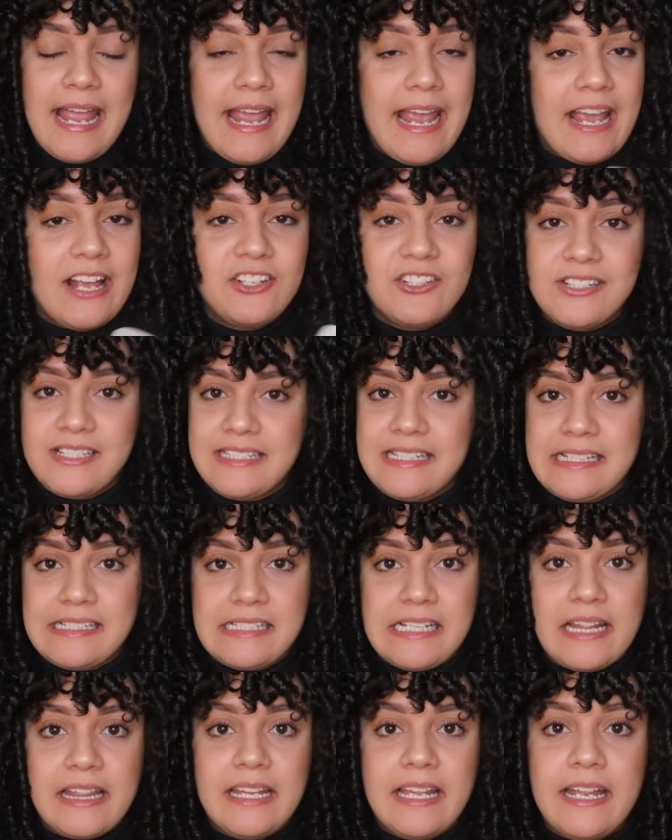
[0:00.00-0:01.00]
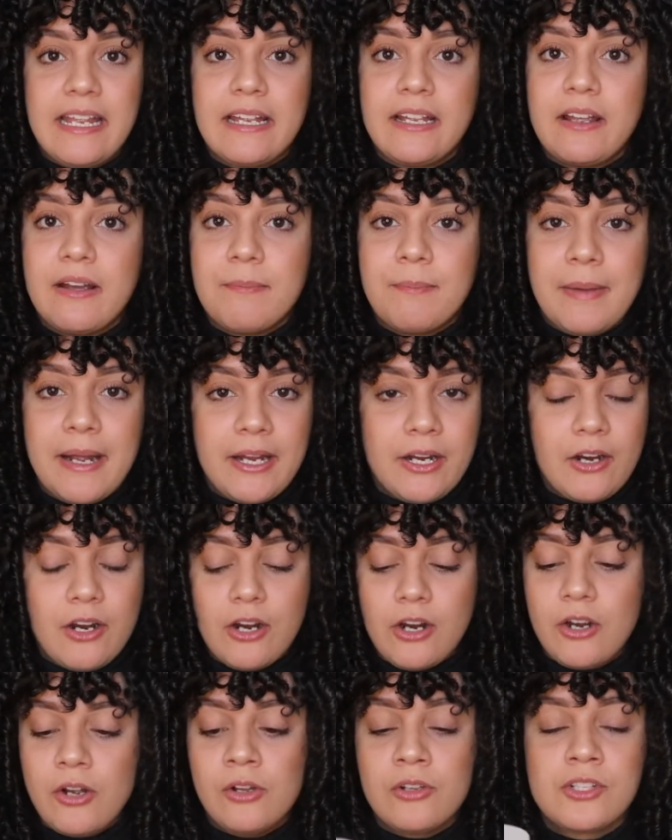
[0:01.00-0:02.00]
it just does the thing my
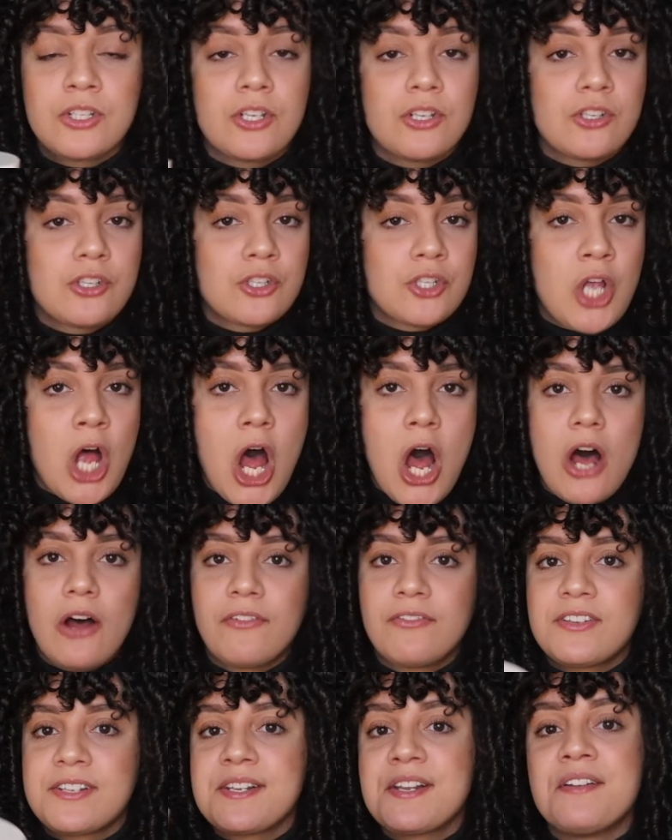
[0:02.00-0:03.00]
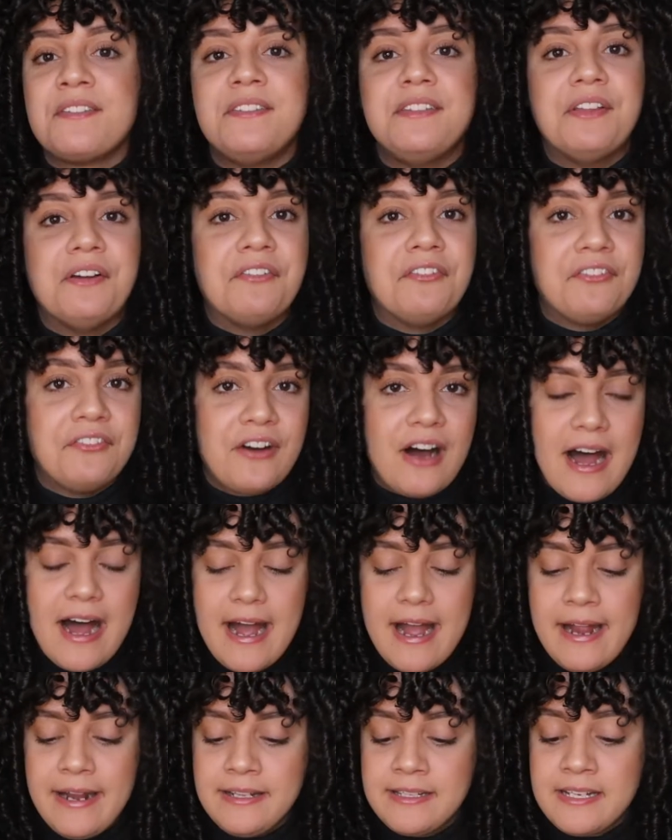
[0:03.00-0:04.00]
curls soft
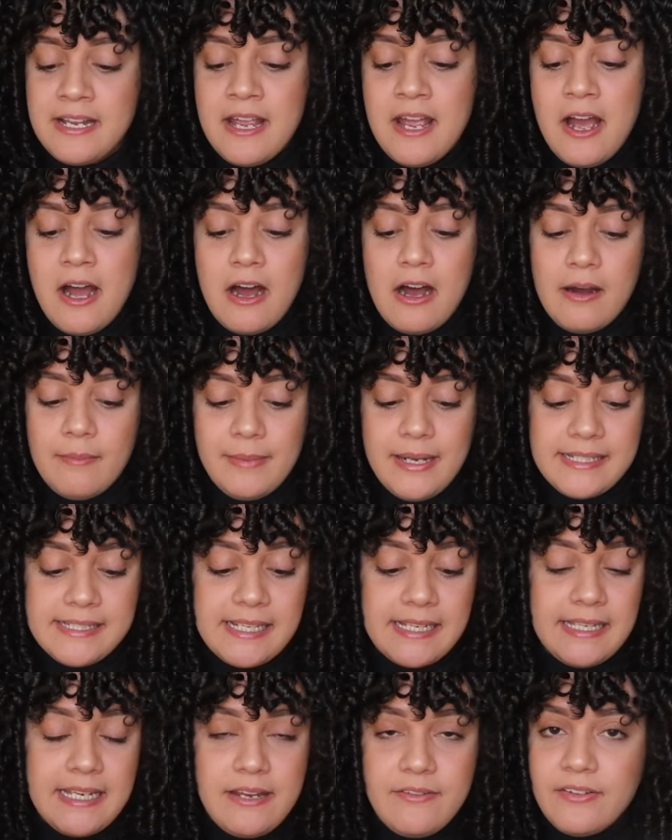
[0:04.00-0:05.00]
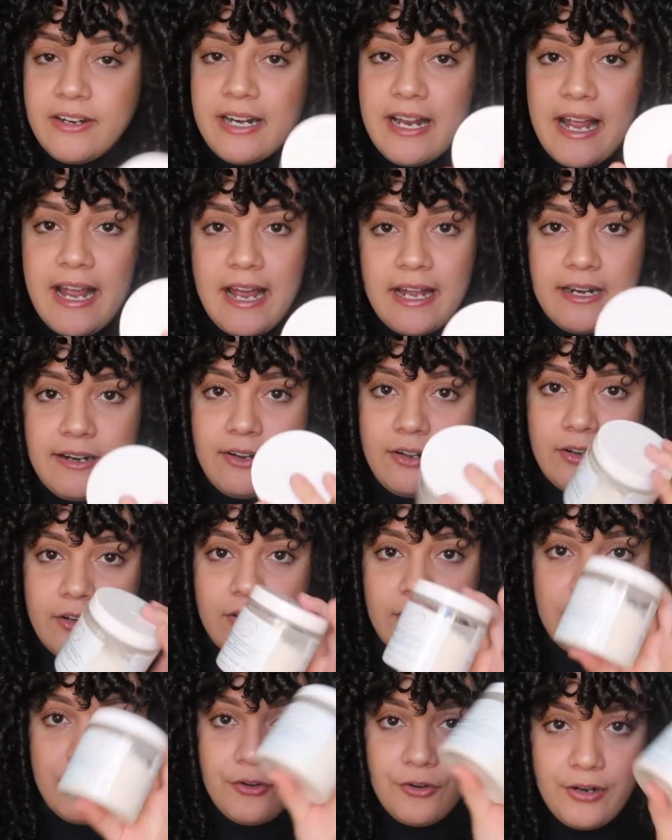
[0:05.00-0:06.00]
defined um it's a leave-in and a
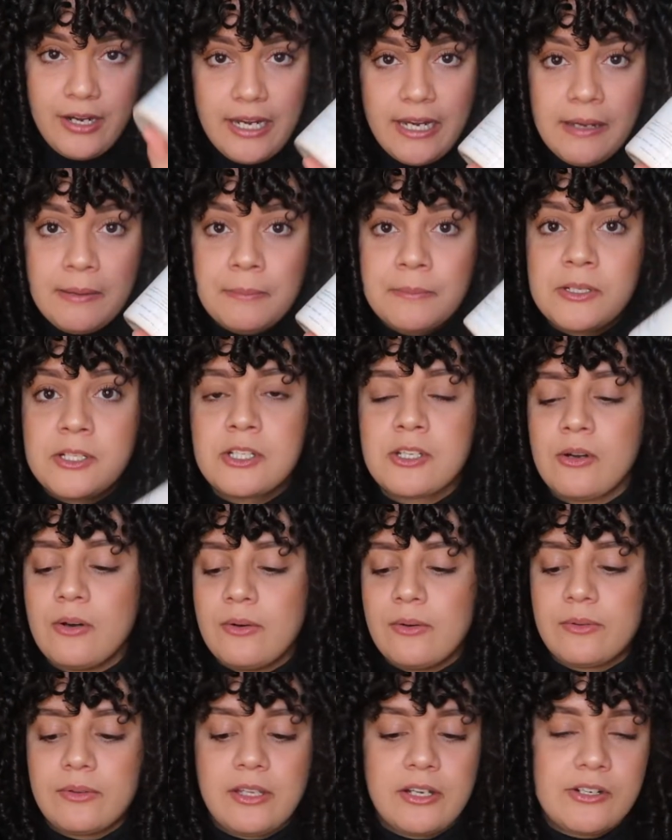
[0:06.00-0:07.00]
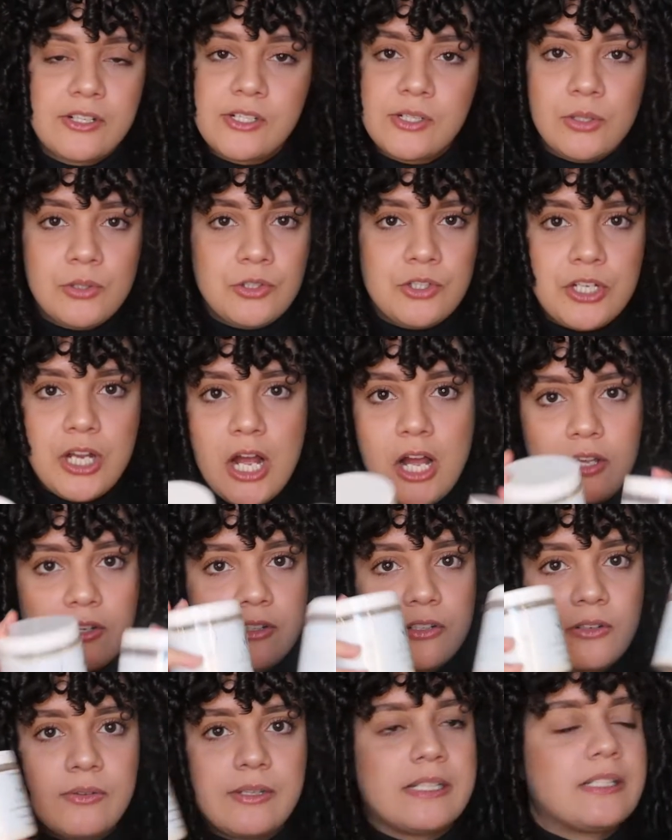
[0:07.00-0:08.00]
cream so there's no gel
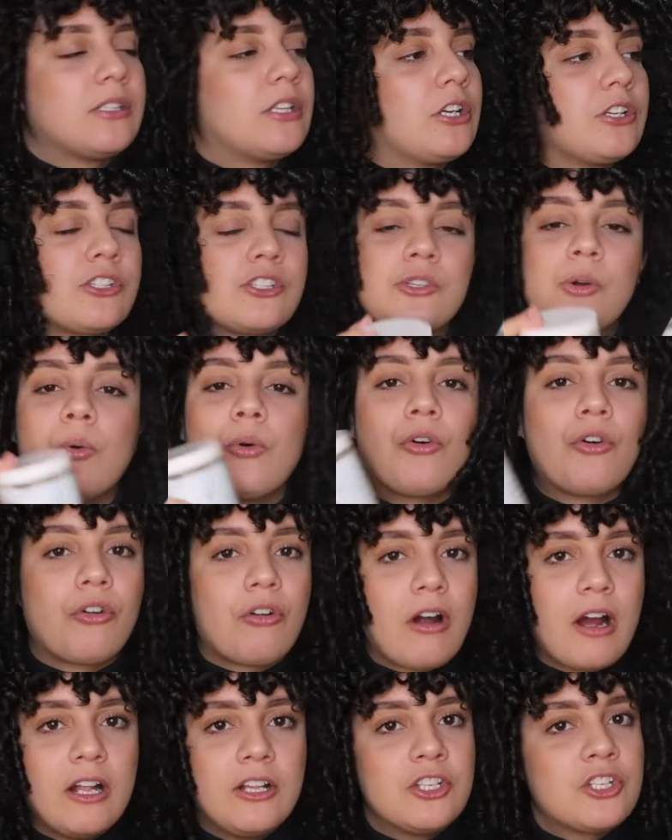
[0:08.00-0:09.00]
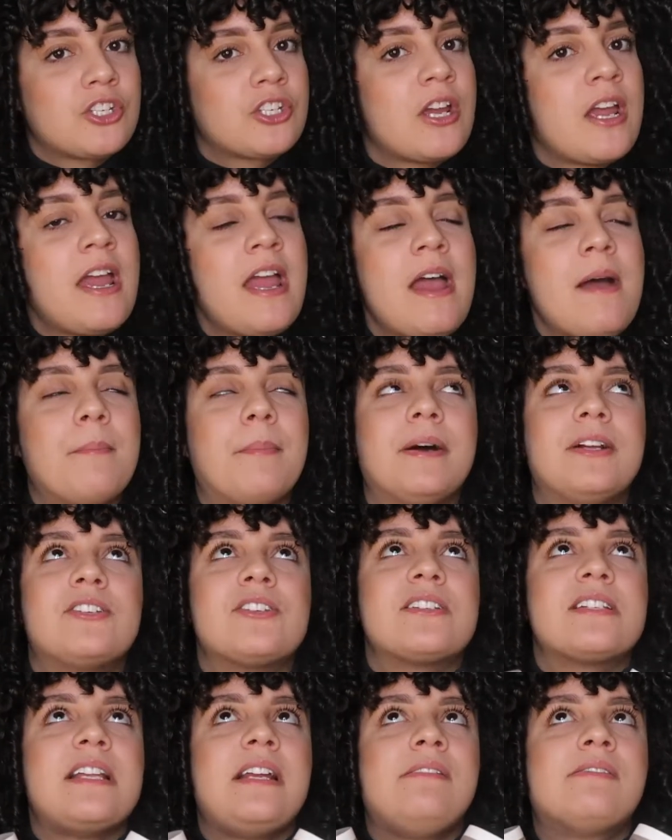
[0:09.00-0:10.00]
so there's no crunch but
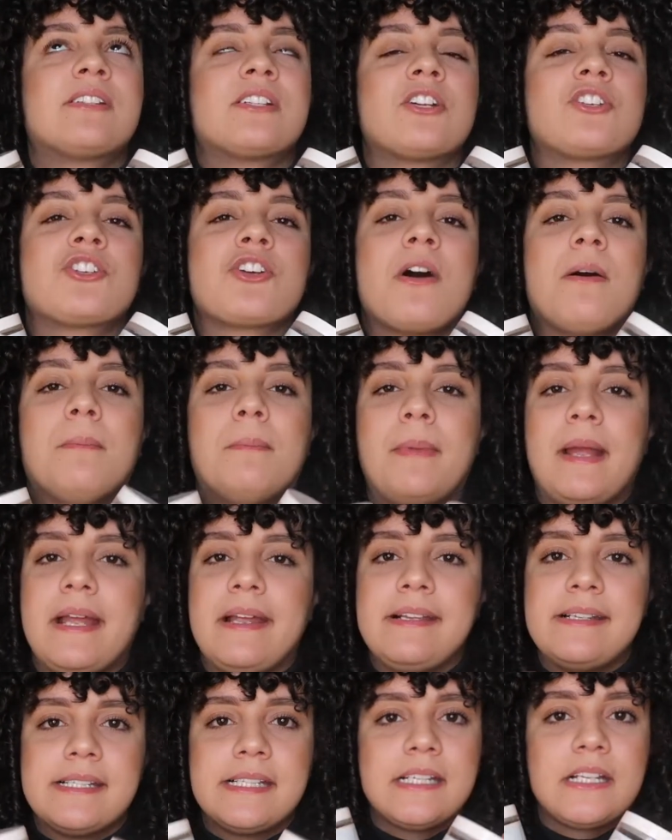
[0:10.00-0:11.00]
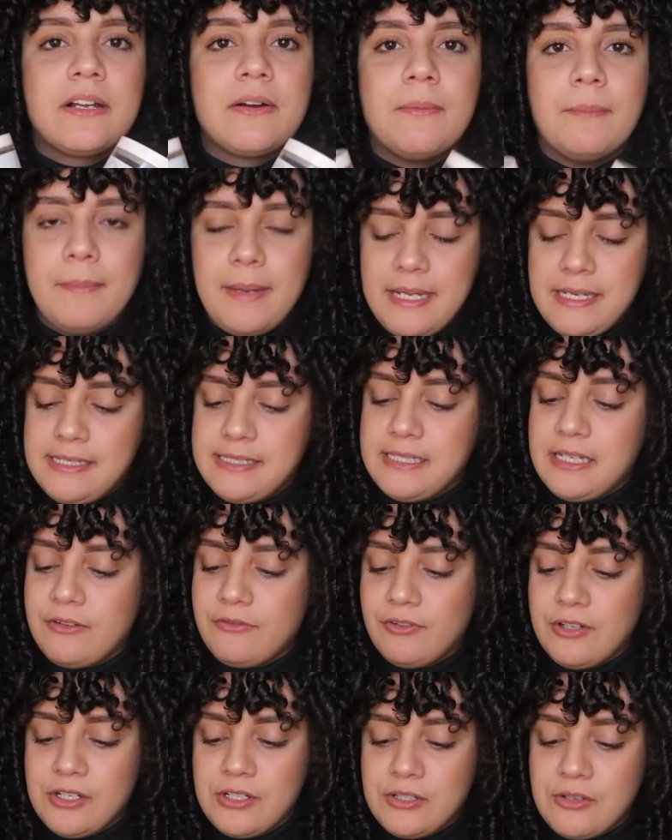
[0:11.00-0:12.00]
just leaves such amazing
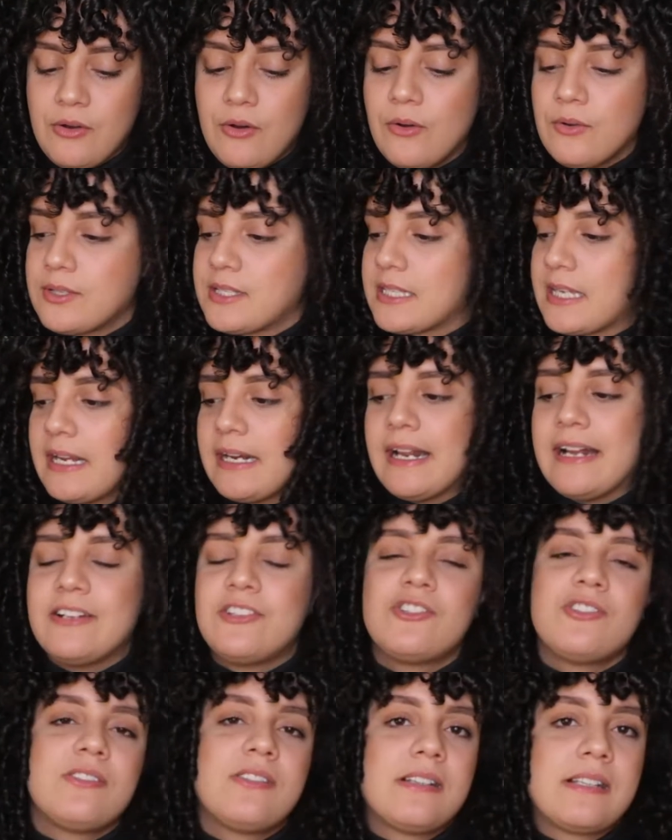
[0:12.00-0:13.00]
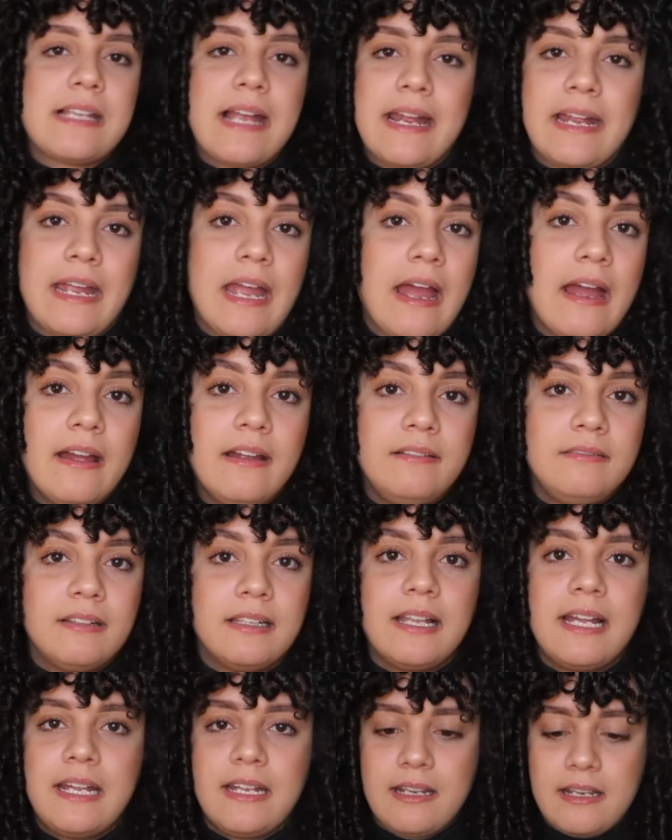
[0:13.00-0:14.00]
amazing results and i just i can't
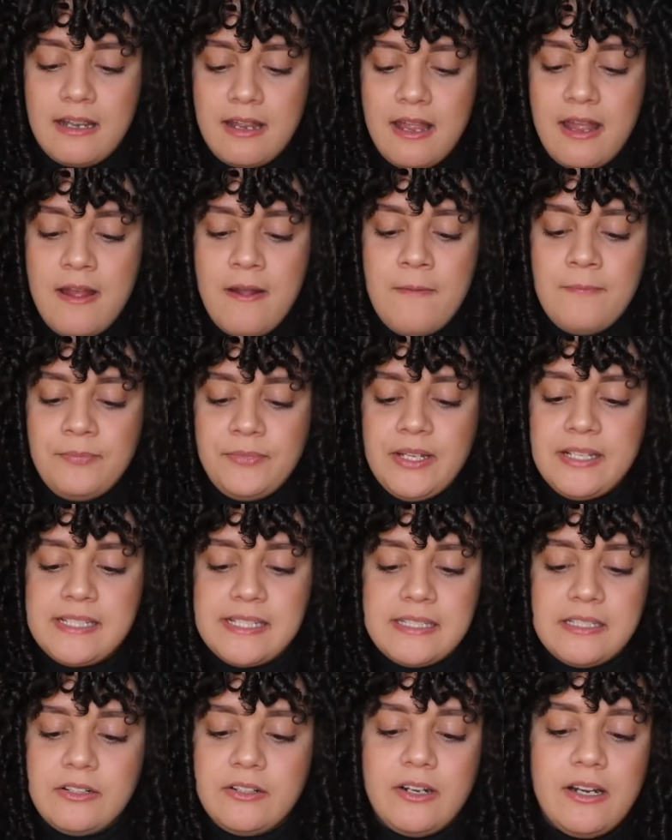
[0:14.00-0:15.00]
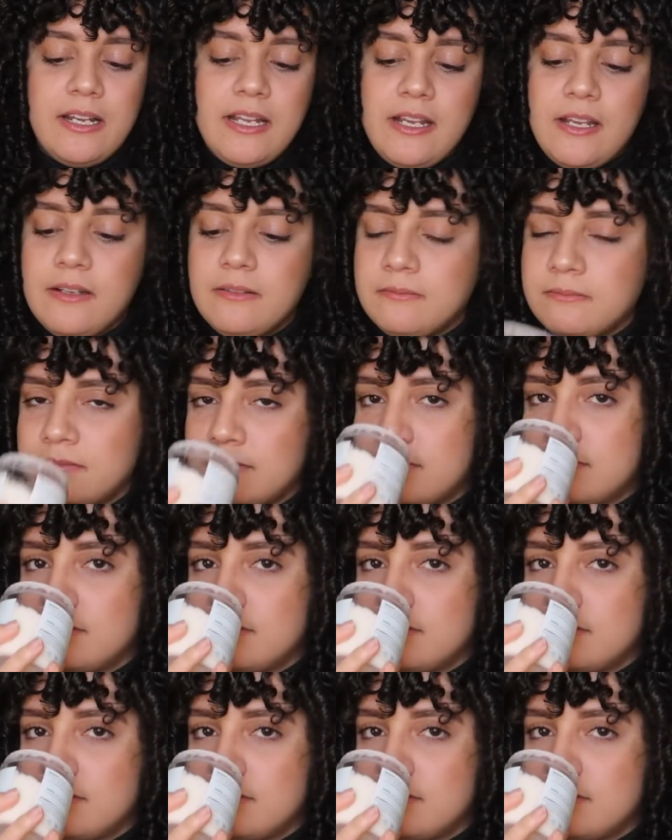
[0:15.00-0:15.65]
like it's literally